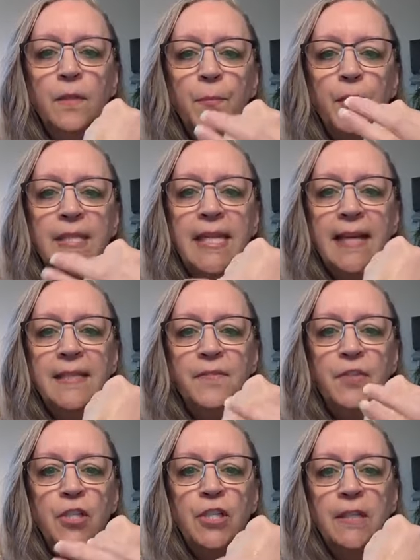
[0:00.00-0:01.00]
protective
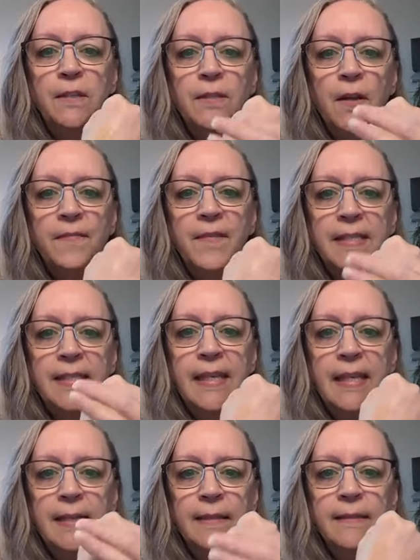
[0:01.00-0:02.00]
shield on the
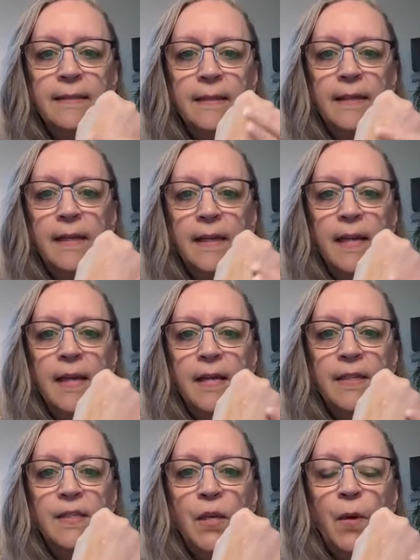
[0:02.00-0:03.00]
skin.
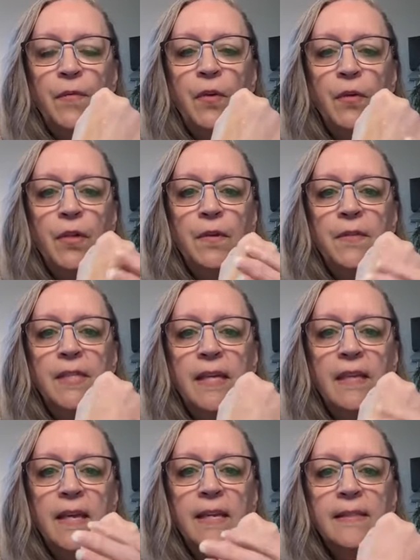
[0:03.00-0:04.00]
So if you're
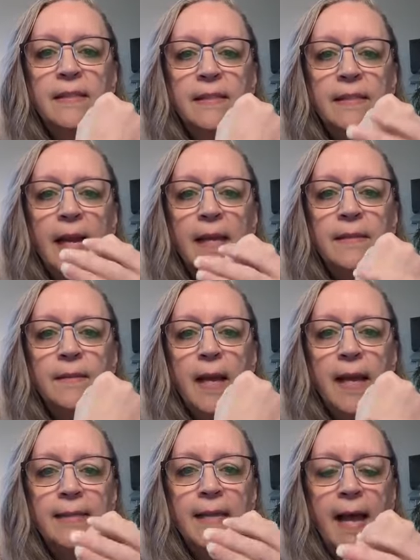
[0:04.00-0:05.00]
using this,
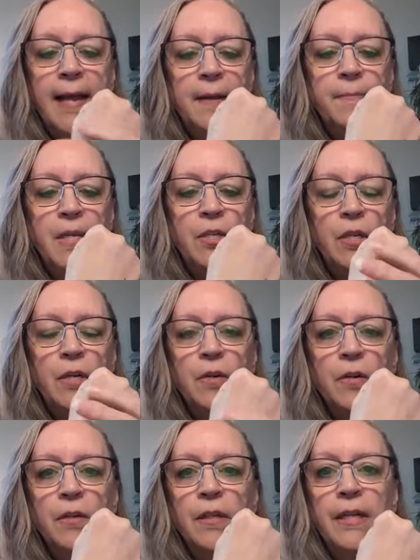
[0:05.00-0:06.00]
as I had mentioned
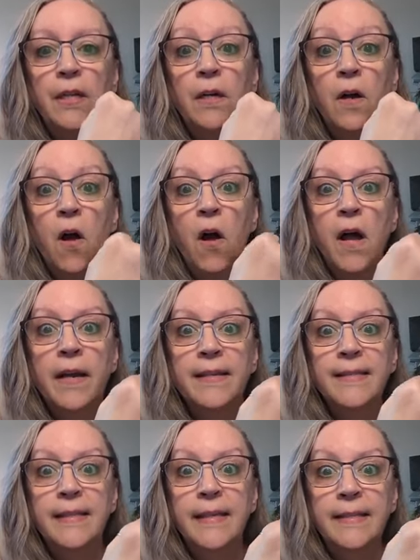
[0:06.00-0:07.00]
earlier, on a
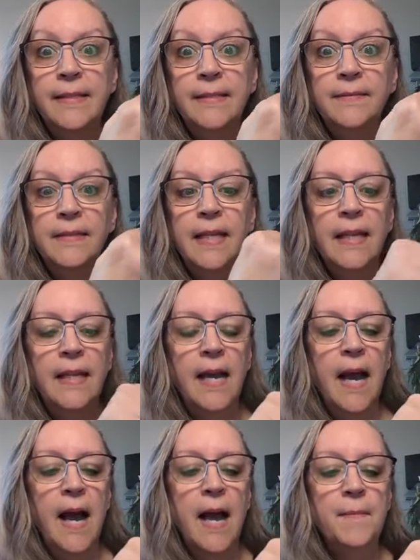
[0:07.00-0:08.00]
zit,
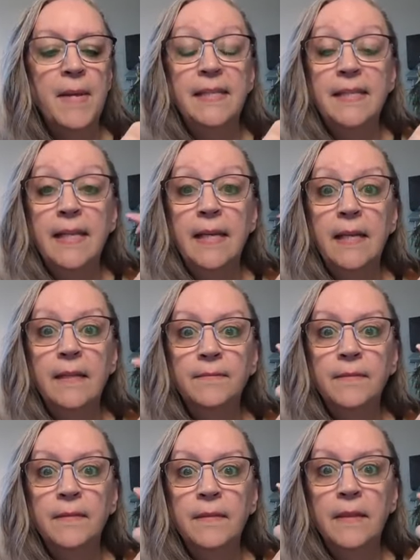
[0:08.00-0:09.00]
it's gonna
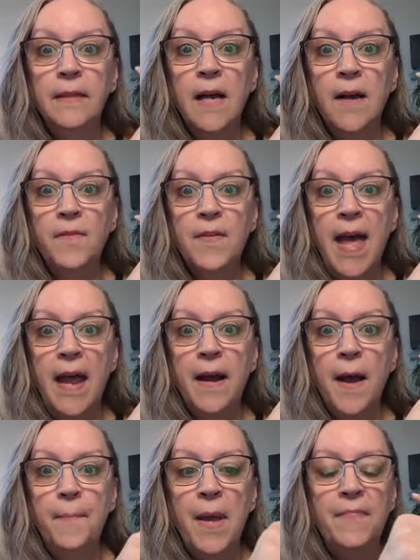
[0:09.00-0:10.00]
cover that
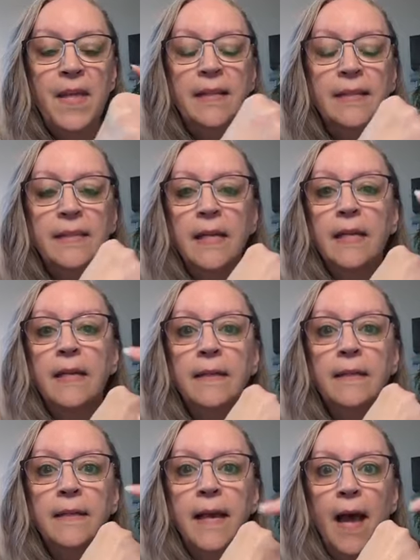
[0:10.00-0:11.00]
up, and then it's
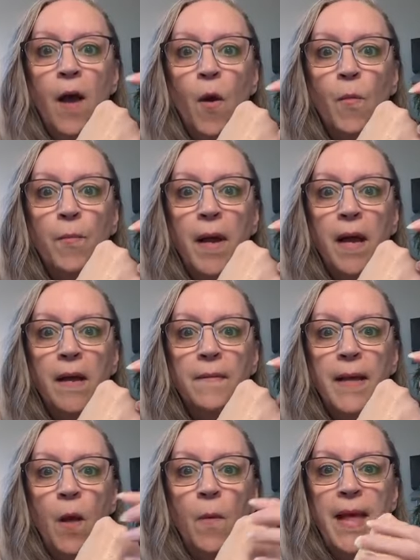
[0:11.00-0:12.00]
gonna help
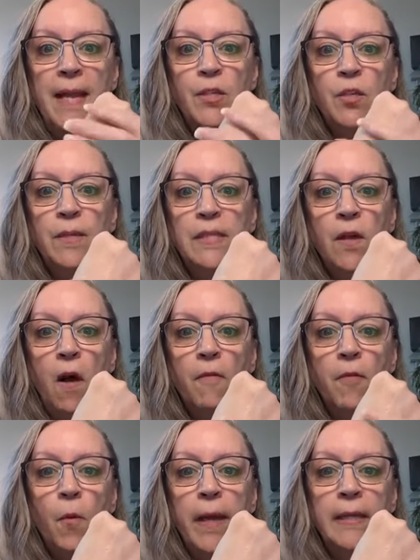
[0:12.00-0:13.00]
that to
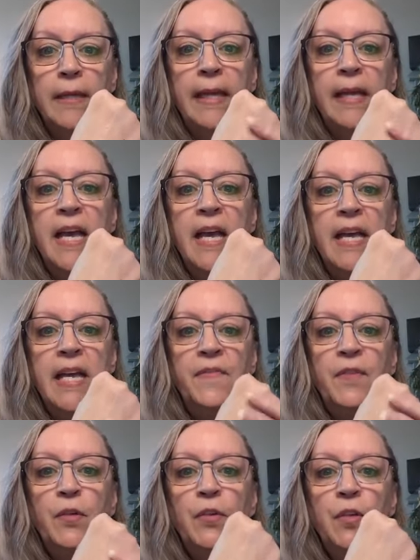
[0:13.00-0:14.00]
resolve quickly.
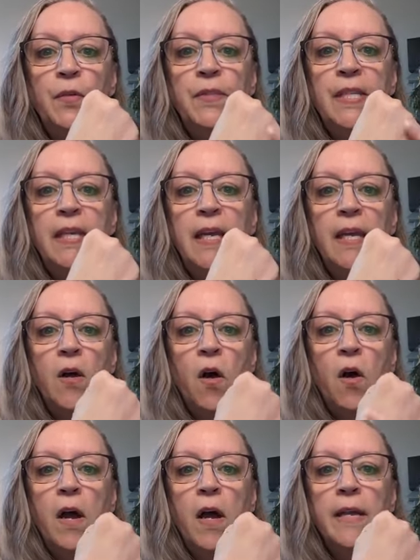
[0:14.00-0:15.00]
If you're using it
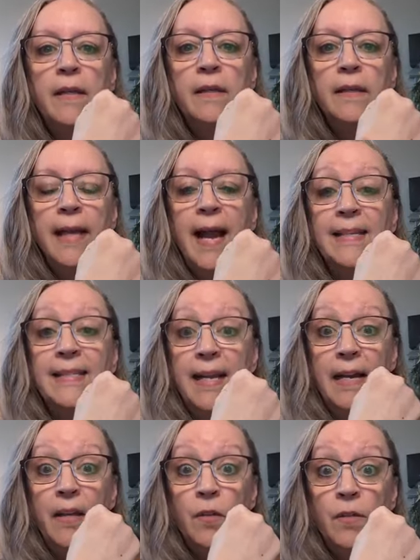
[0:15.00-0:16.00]
on, like I
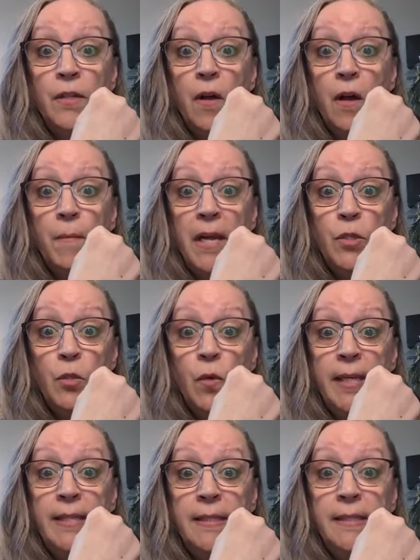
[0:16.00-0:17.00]
said, I use it on my
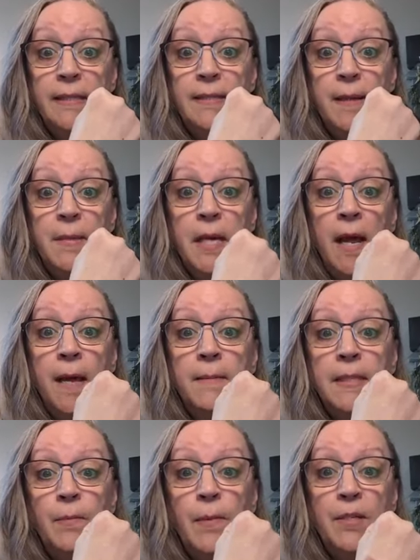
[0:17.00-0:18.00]
joints
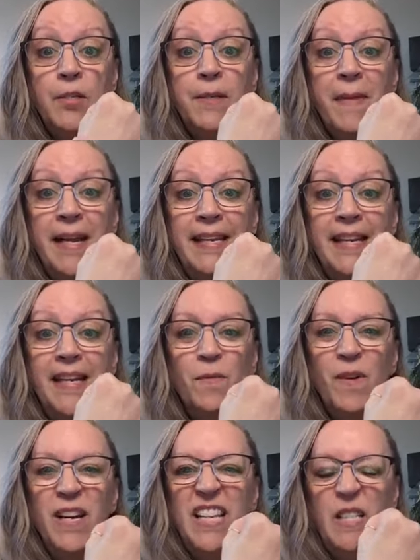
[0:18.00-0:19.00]
sometimes, especially my knee
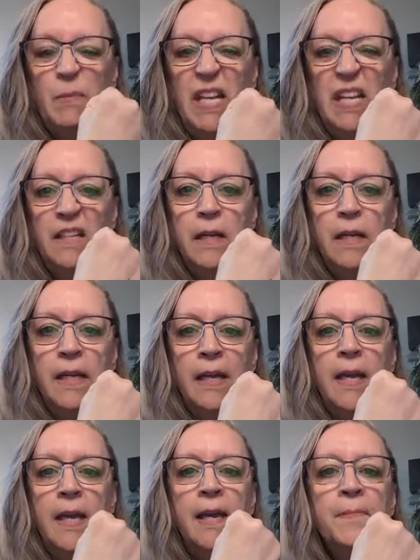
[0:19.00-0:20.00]
when it's being
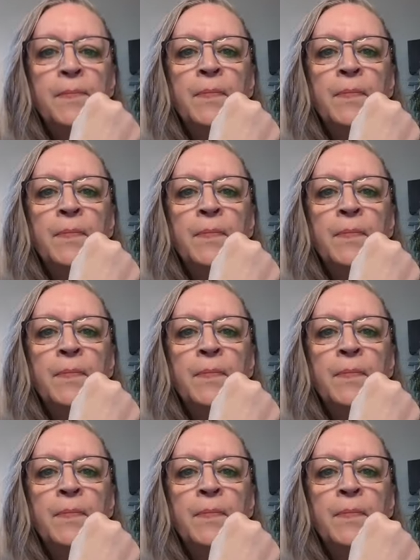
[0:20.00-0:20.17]
icky.